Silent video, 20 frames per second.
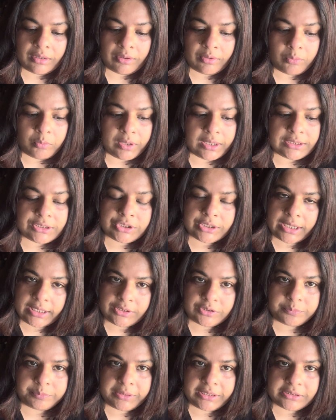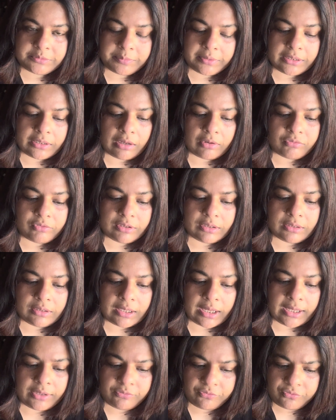While trying to place my novel,
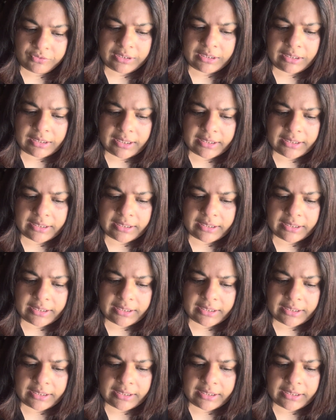I feel